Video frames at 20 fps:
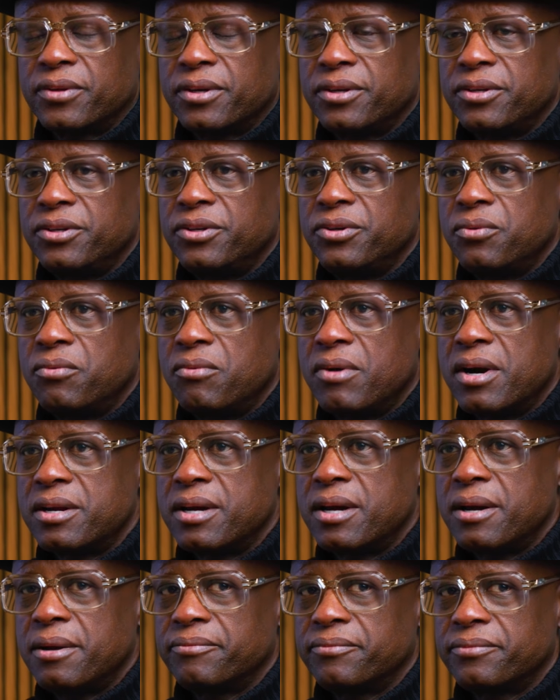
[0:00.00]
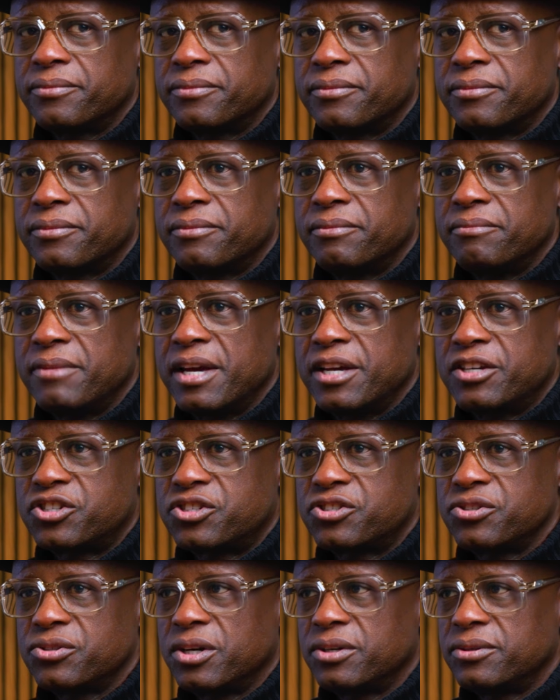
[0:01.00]
you want to make
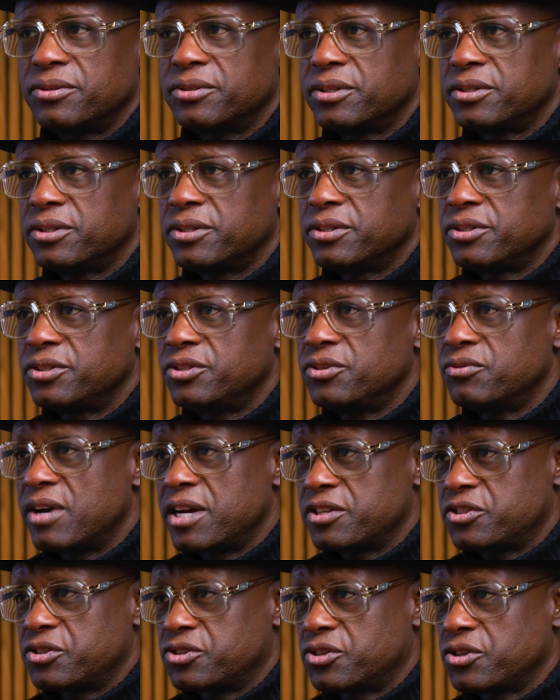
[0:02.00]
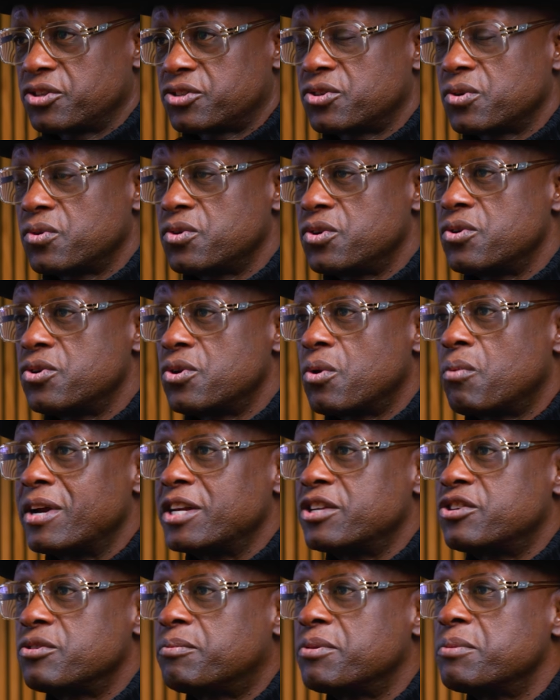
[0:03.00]
sure you register so you know
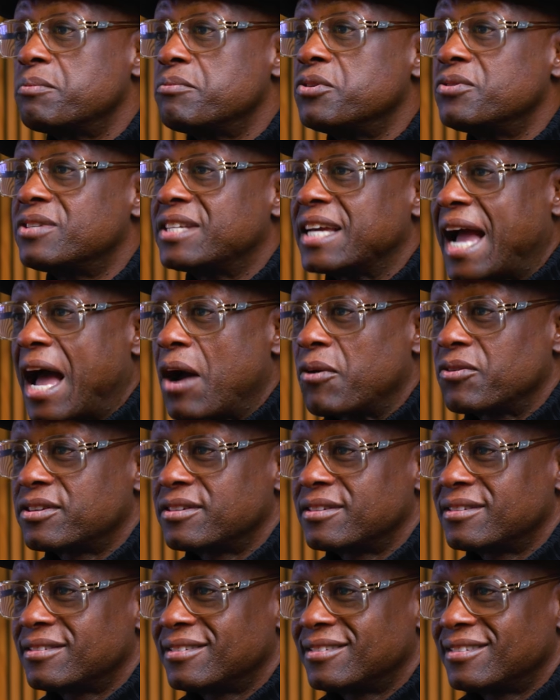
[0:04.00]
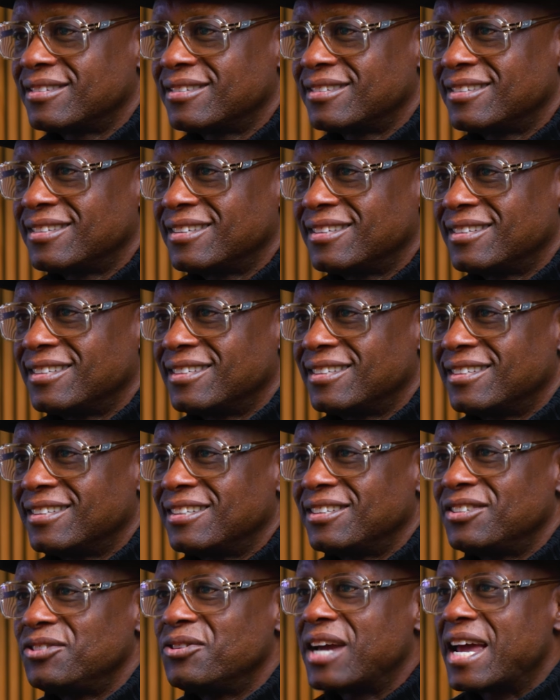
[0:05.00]
when to put music out.
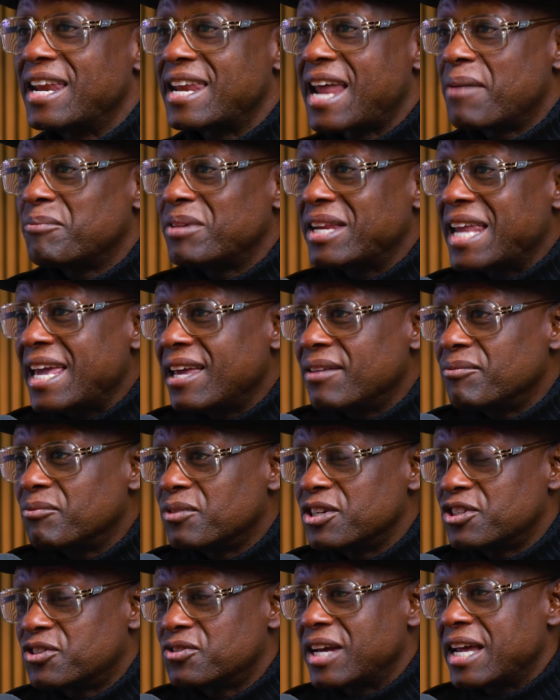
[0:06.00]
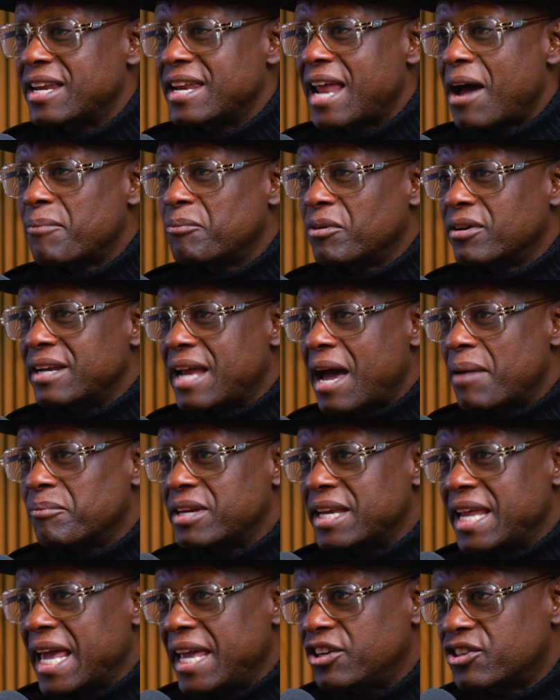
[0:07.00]
You get nominated. Once you get
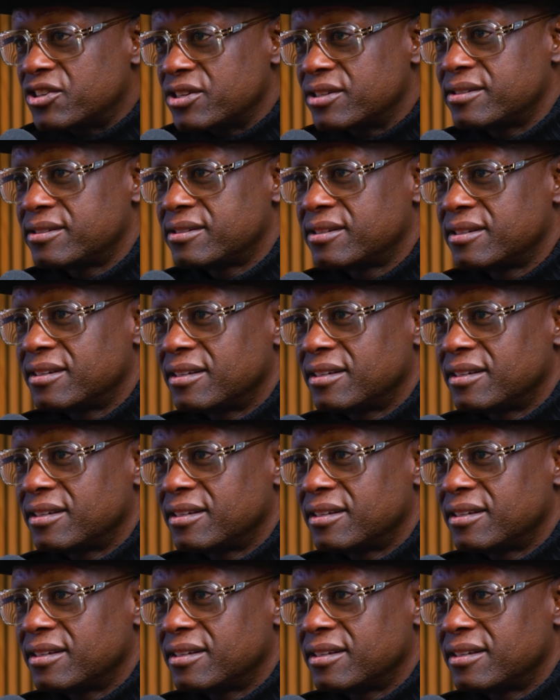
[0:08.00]
nominations,